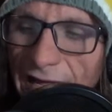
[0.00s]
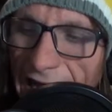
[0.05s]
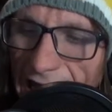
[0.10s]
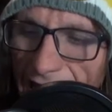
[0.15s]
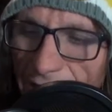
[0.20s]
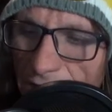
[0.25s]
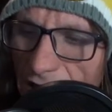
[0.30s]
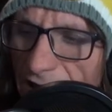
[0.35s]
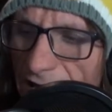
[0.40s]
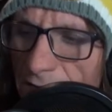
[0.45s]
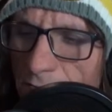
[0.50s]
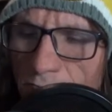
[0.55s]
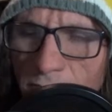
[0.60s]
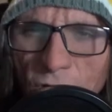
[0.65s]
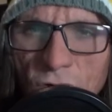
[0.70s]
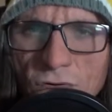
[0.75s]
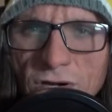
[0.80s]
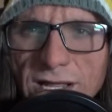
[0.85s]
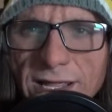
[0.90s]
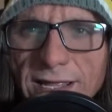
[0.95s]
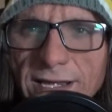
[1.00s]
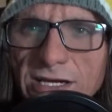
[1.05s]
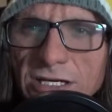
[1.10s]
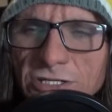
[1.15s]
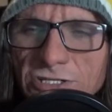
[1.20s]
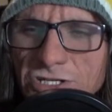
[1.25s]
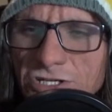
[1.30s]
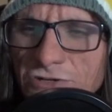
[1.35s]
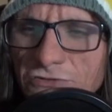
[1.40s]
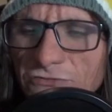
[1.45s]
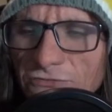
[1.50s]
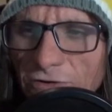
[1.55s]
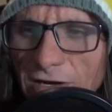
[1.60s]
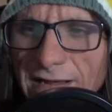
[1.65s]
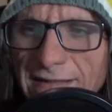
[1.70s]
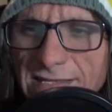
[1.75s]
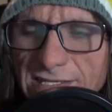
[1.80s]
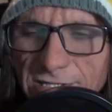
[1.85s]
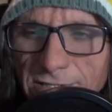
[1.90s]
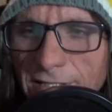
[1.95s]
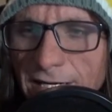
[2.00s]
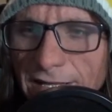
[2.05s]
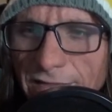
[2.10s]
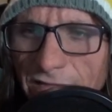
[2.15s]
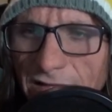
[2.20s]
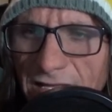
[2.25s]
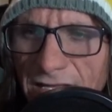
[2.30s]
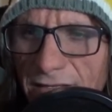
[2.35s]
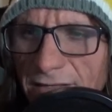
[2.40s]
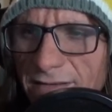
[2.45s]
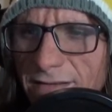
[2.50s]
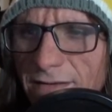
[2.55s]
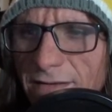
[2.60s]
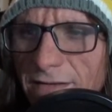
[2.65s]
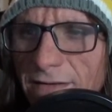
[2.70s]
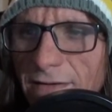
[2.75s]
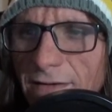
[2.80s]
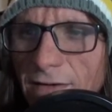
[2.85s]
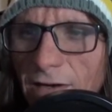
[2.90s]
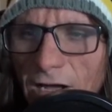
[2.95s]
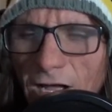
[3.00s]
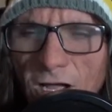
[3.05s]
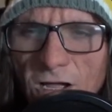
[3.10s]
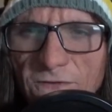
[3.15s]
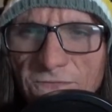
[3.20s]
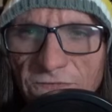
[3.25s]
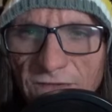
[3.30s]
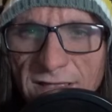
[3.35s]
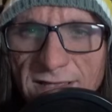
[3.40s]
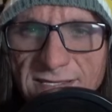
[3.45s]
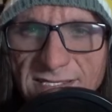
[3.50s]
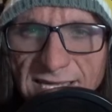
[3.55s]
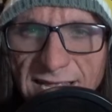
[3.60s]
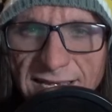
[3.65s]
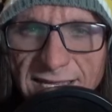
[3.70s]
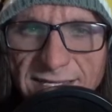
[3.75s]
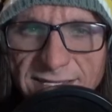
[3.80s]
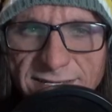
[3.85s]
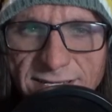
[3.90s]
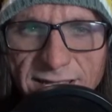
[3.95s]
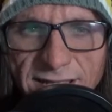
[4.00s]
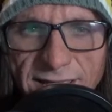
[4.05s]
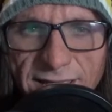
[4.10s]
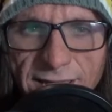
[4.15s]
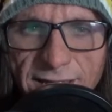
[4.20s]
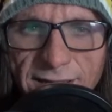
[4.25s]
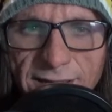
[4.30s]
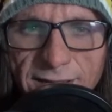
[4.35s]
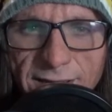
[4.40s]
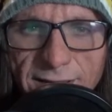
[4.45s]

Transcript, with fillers: And then Mona and her two friends are in the office, and it's like,